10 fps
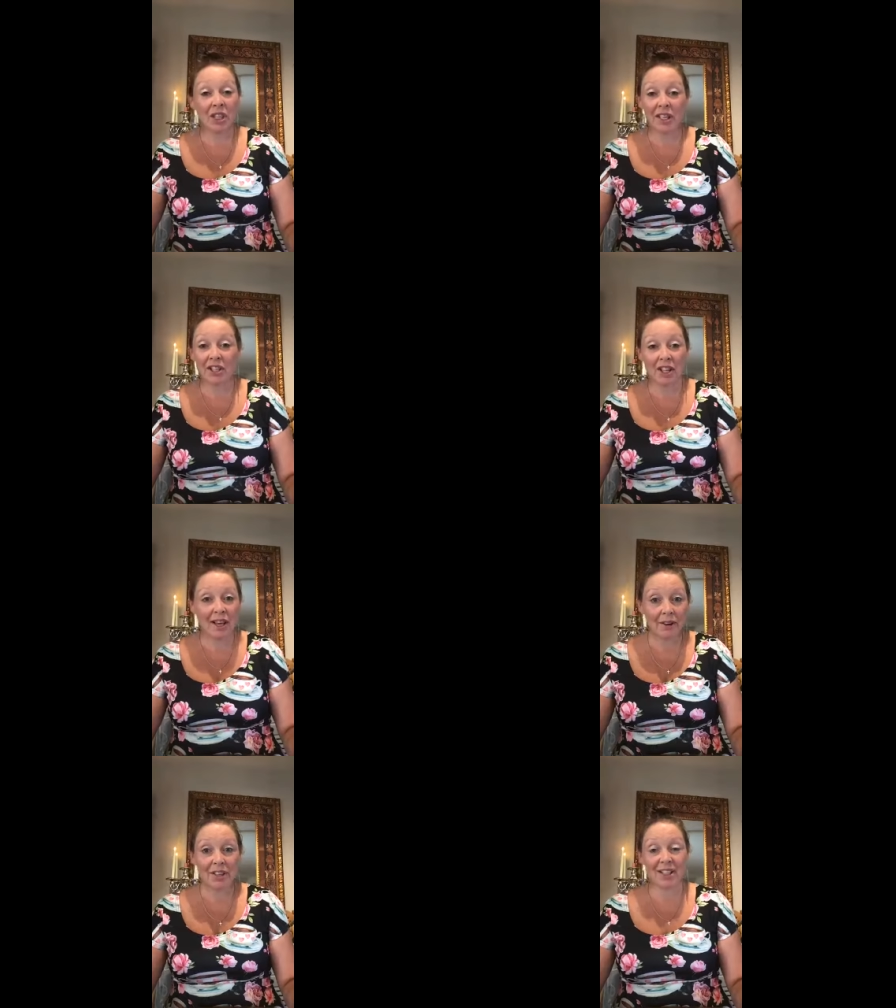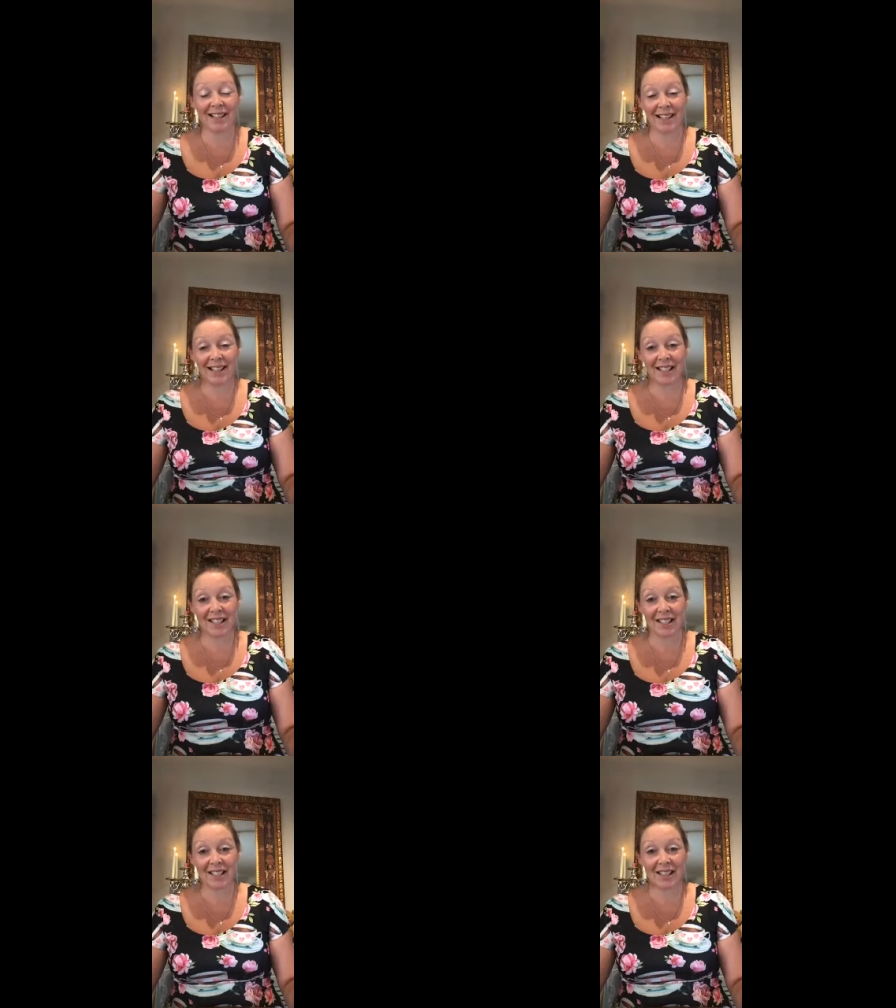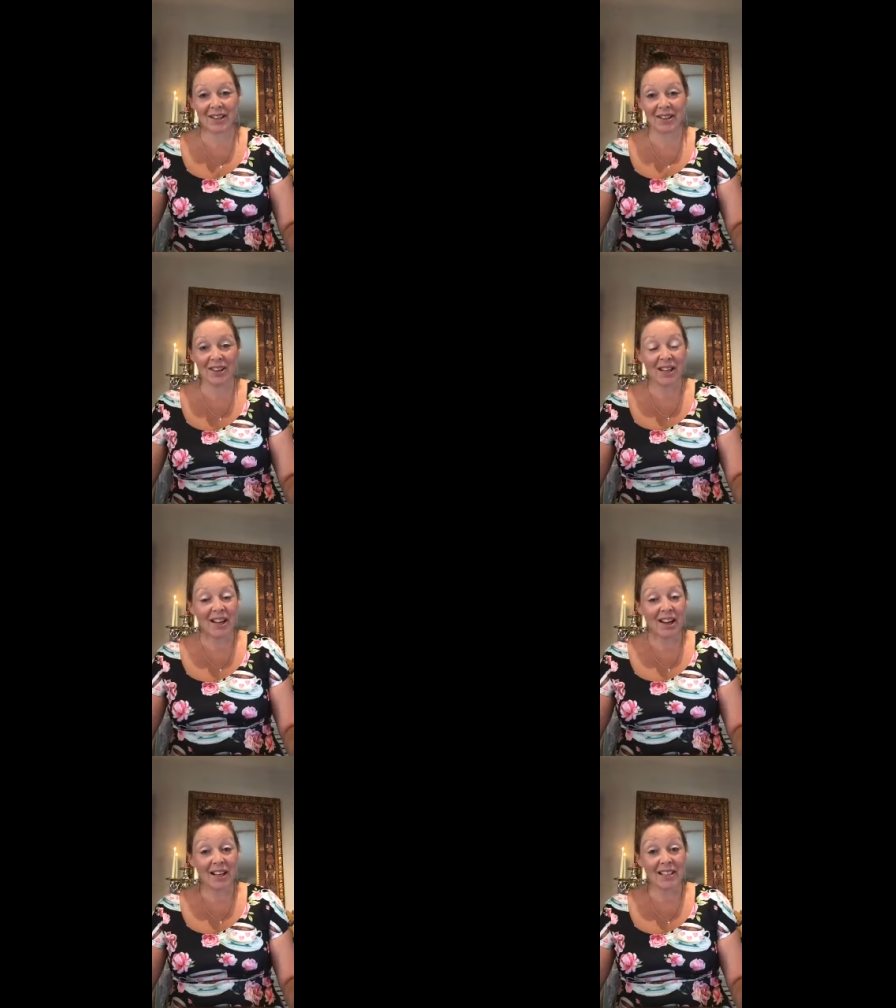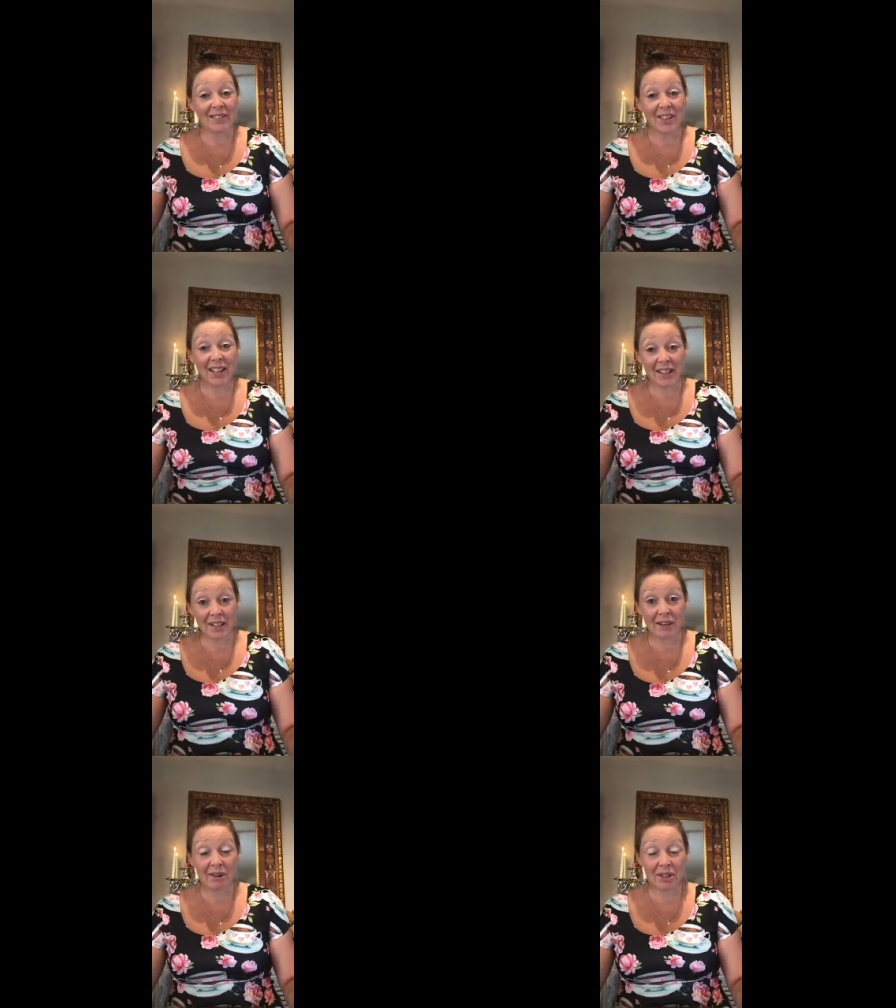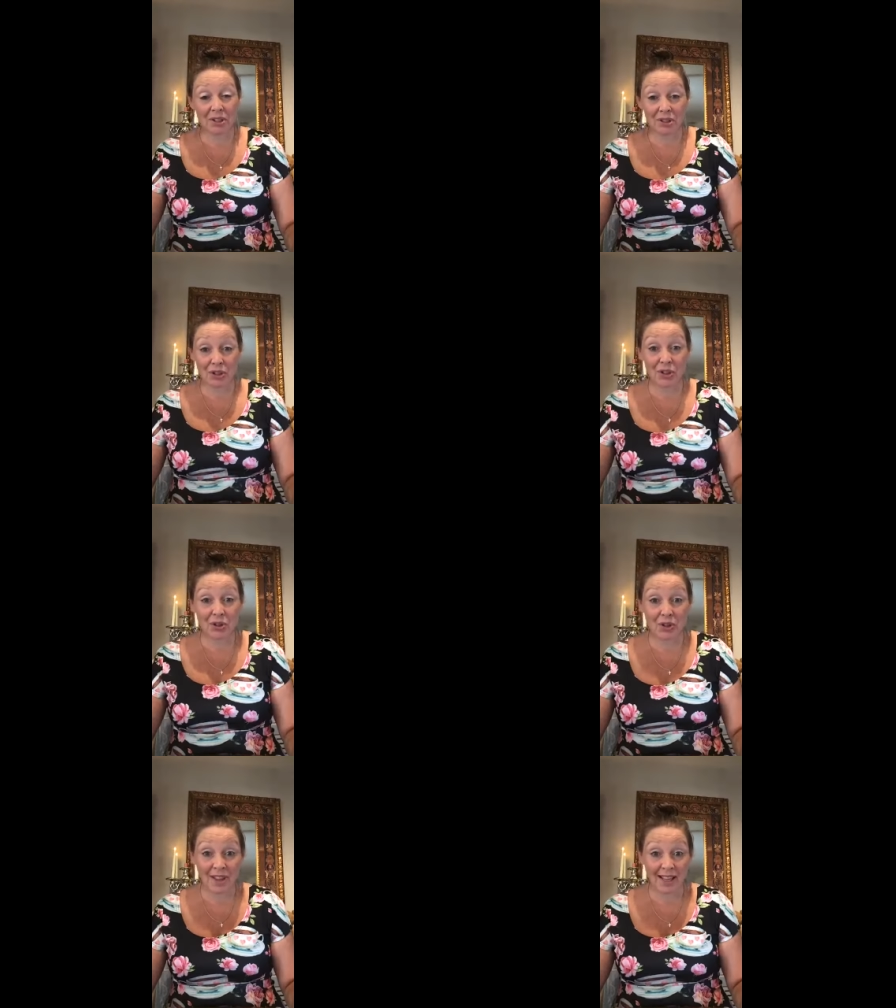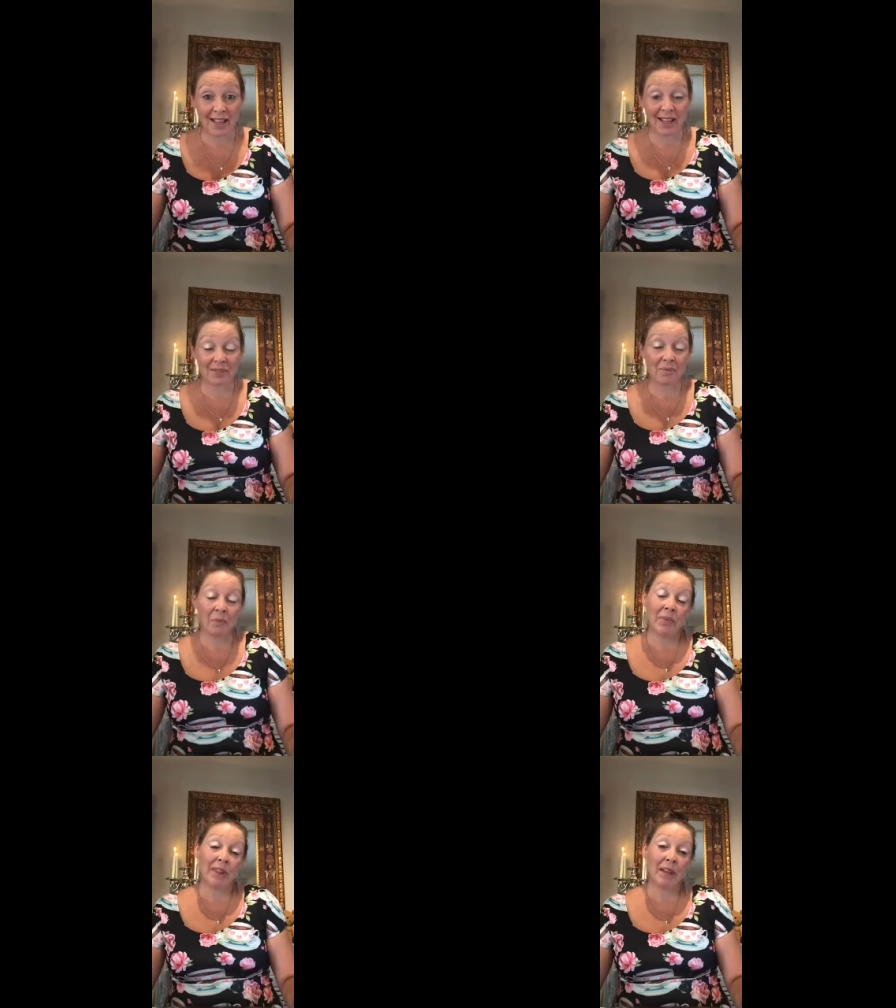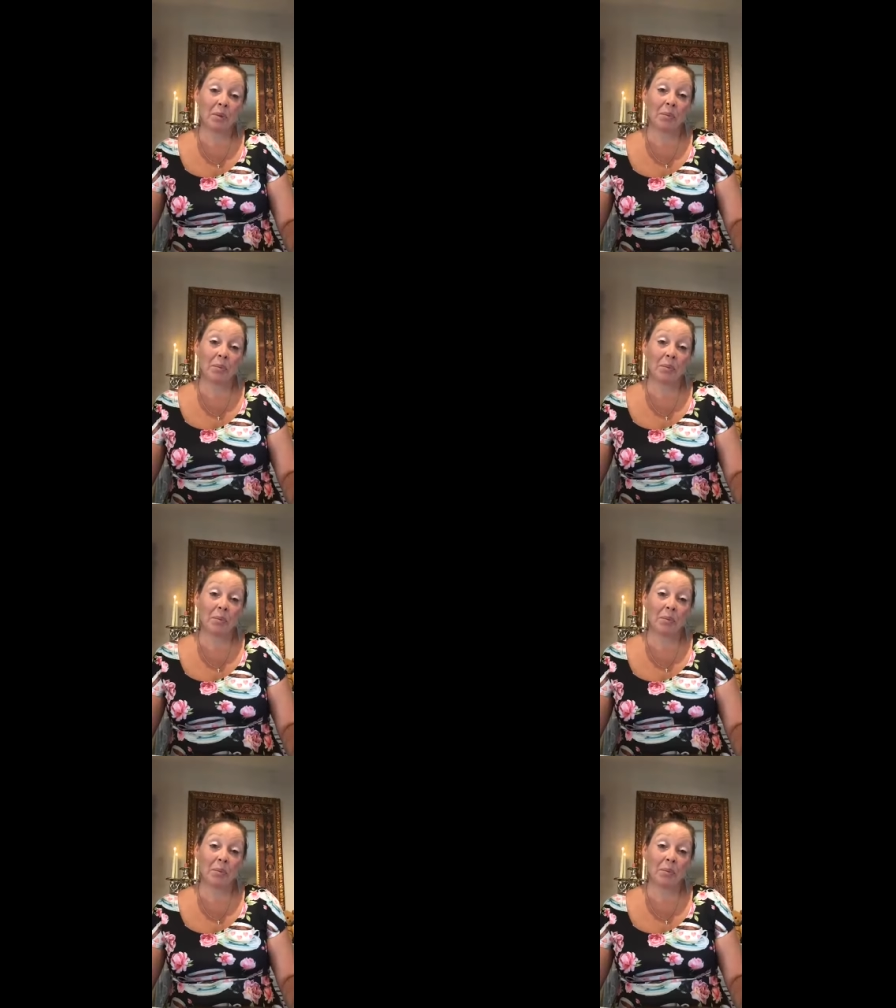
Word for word: And I, ch I cherish that letter. So I definitely encourage you to do that.